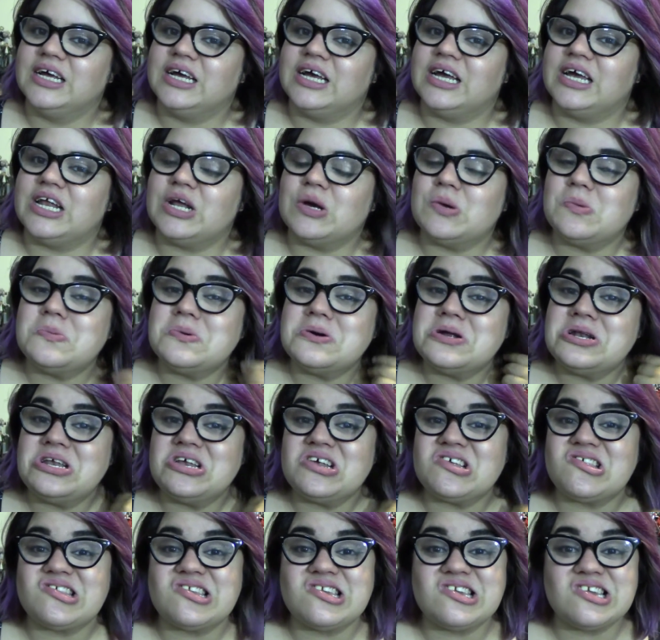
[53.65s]
and it would
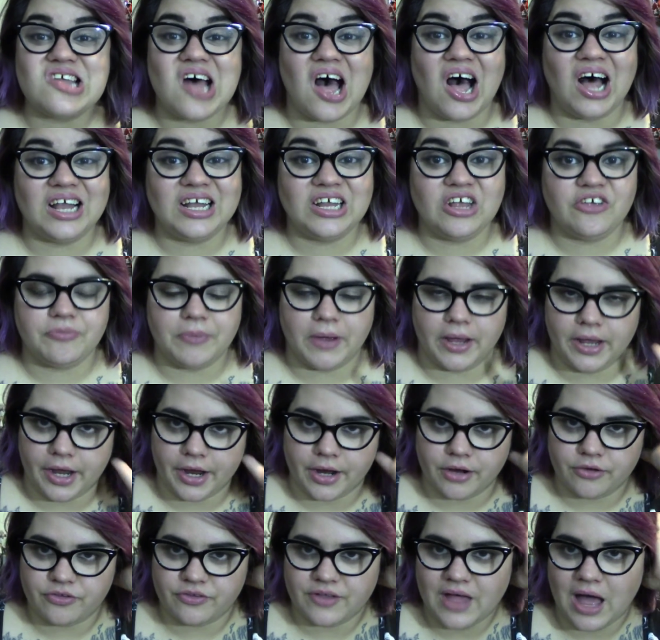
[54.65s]
just not leave my
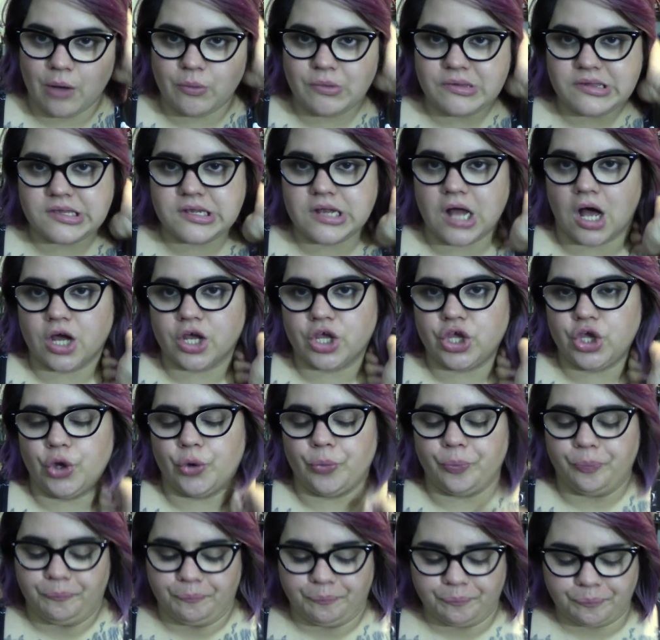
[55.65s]
hair, so that was not cute.